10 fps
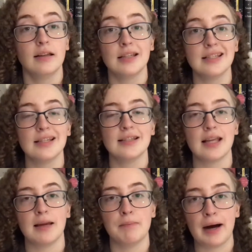This is
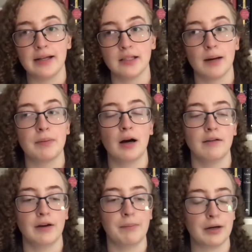a bind up
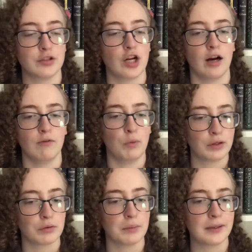of a bunch of
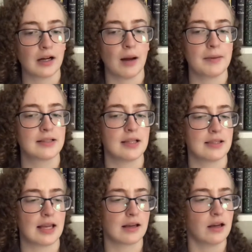Wonder Woman comics. It's
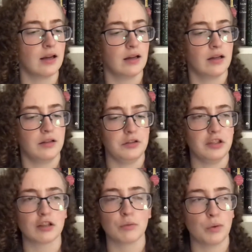like
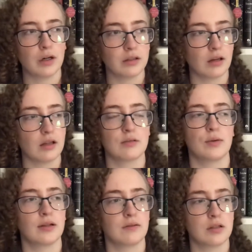year 1 is
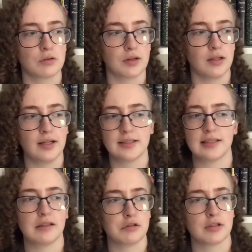one of the storylines, and
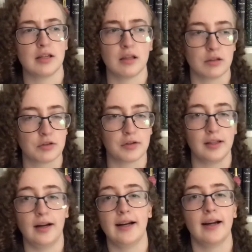then there's another
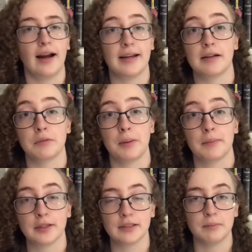storyline I can't
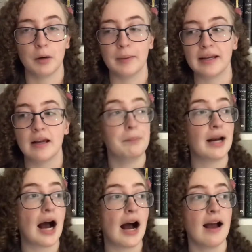remember at the moment.
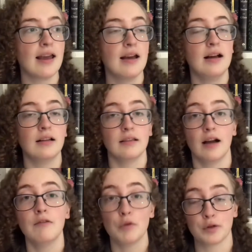But I
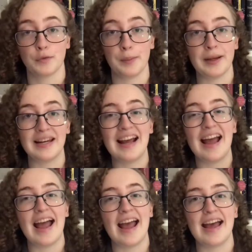love Wonder Woman,
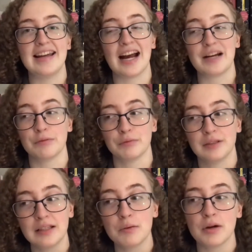and I
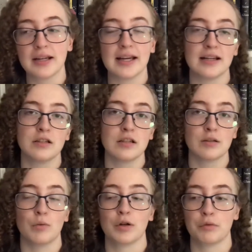really want to get into
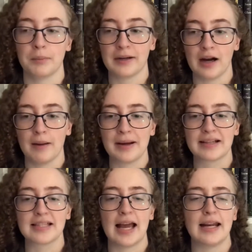some Wonder Woman
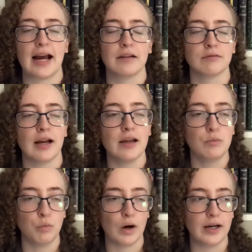comics. And I read
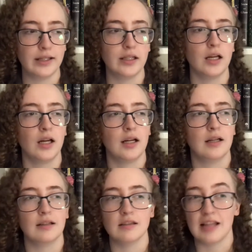one
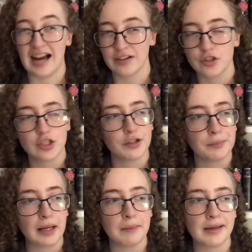last year
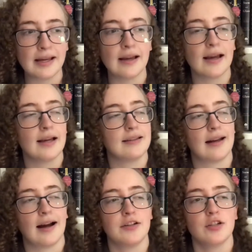maybe
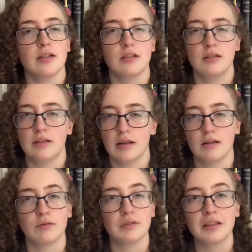that I just
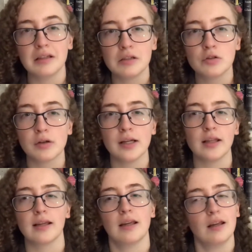didn't really enjoy.
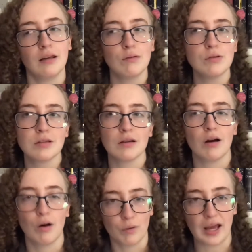Like, it was
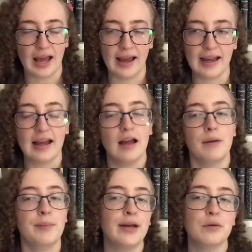okay,
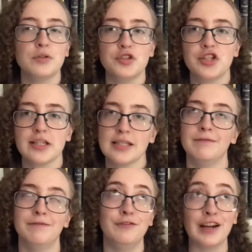but it was just
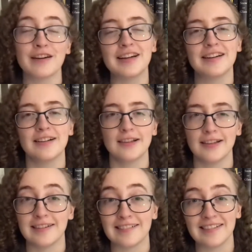very
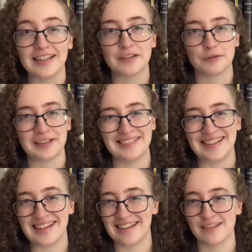clearly written
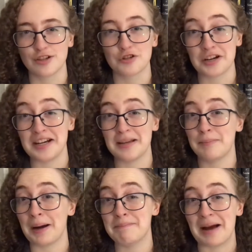and illustrated
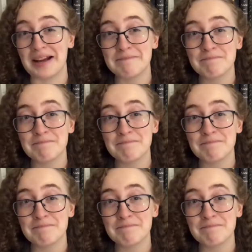by men.